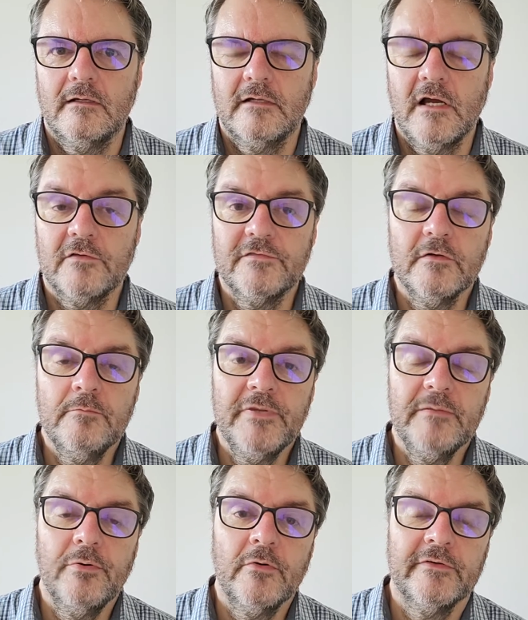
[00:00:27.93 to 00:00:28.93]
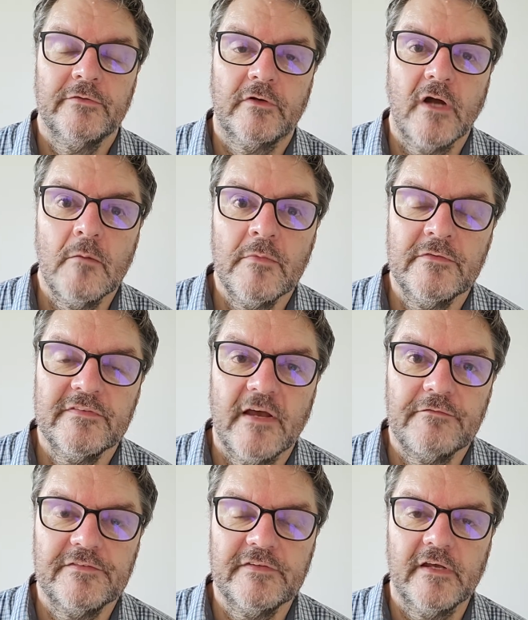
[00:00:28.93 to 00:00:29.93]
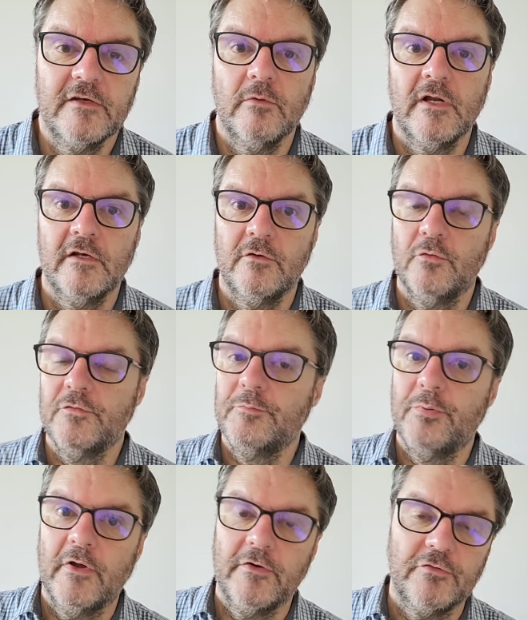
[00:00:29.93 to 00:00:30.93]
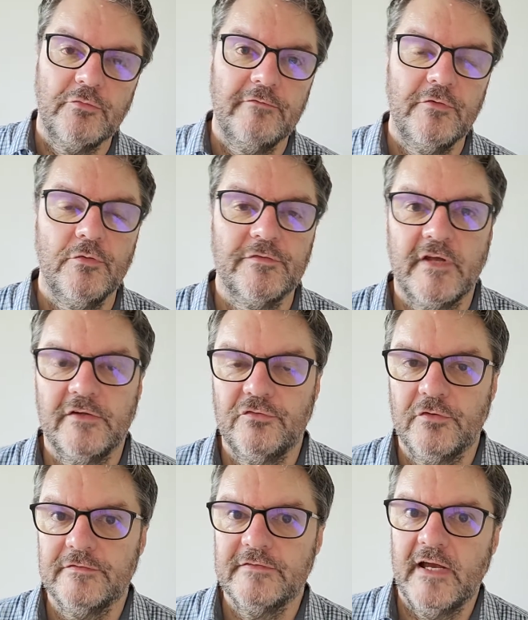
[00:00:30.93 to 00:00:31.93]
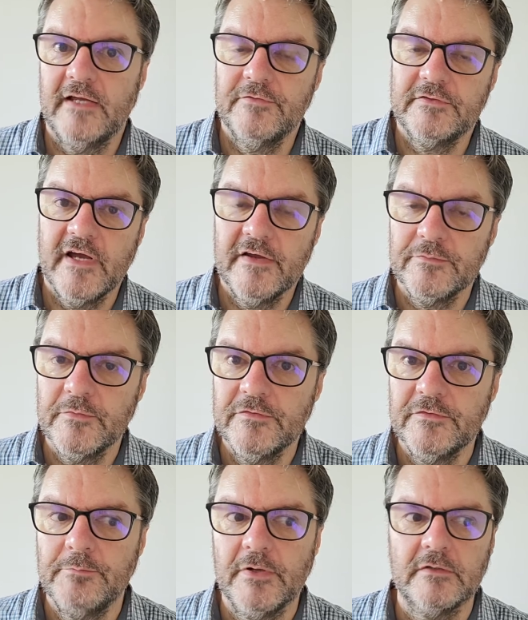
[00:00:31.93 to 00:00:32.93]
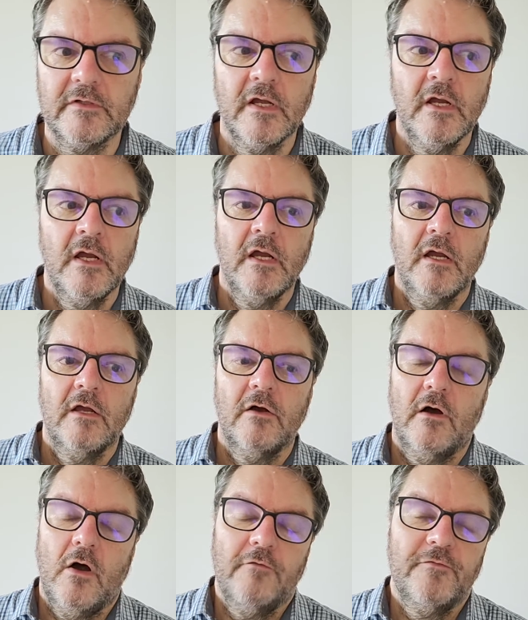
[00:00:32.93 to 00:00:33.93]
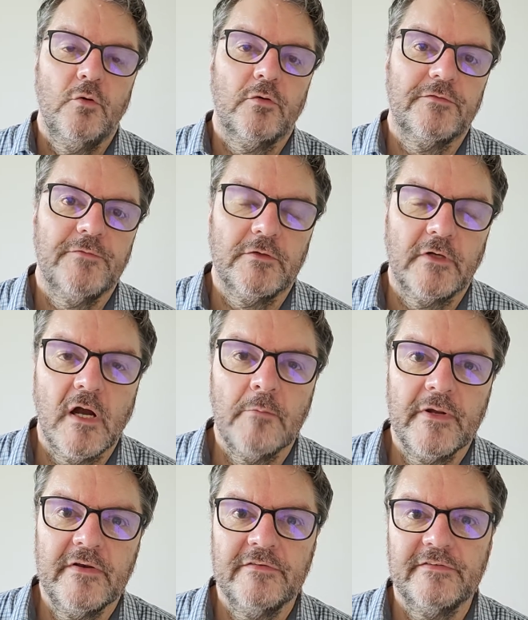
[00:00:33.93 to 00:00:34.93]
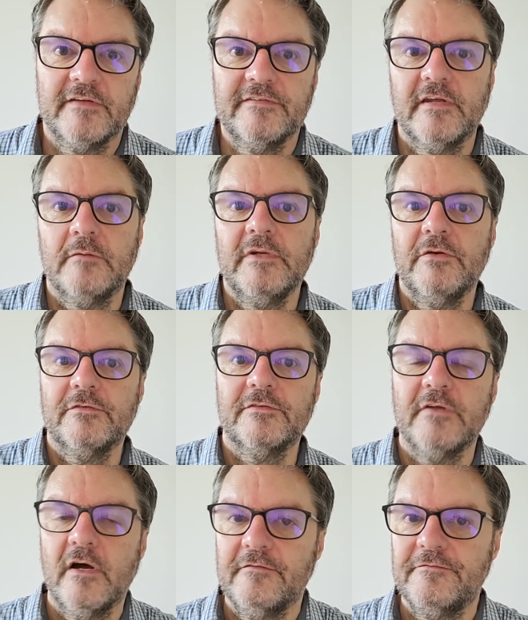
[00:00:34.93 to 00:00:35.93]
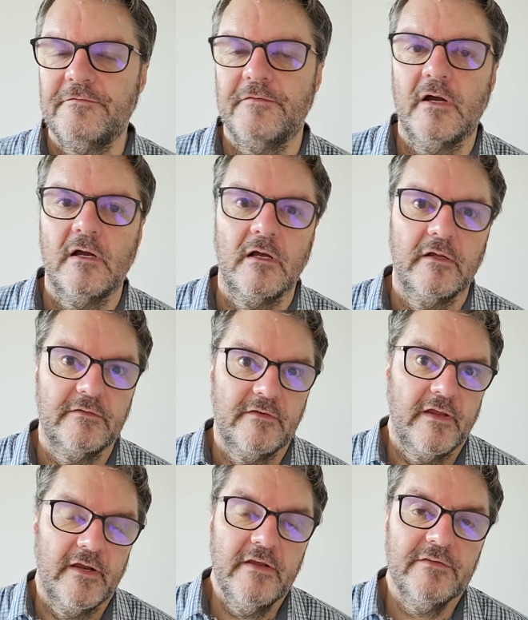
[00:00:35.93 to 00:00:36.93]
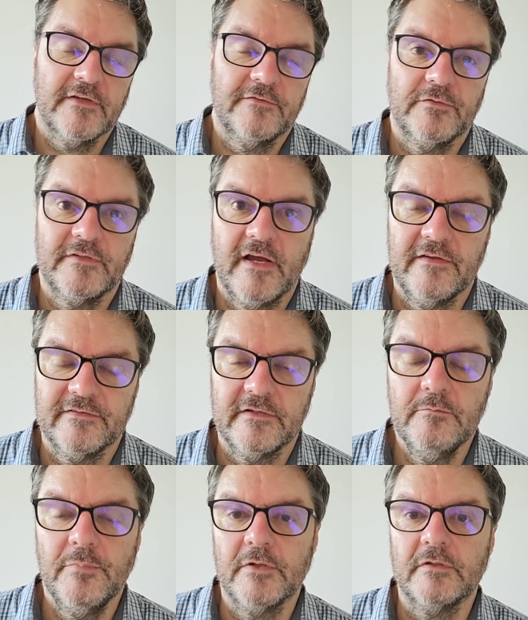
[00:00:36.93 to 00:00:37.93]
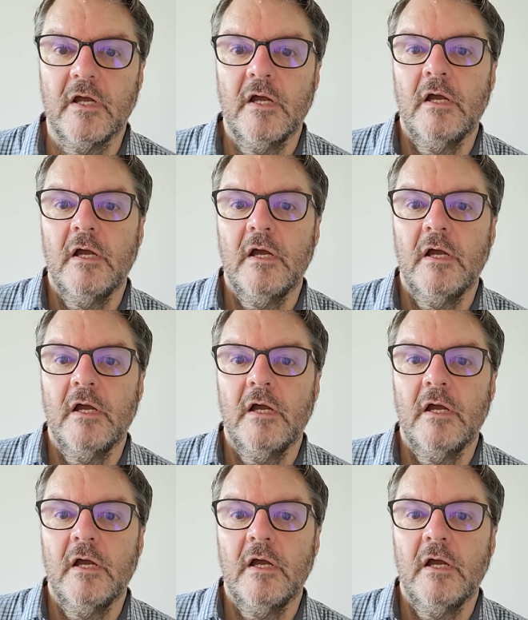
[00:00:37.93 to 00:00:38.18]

Now, some people in the comments have said, well, those product reviews are just advertisements, but of course, for the companies that send me the stuff, uh, it is advertising, but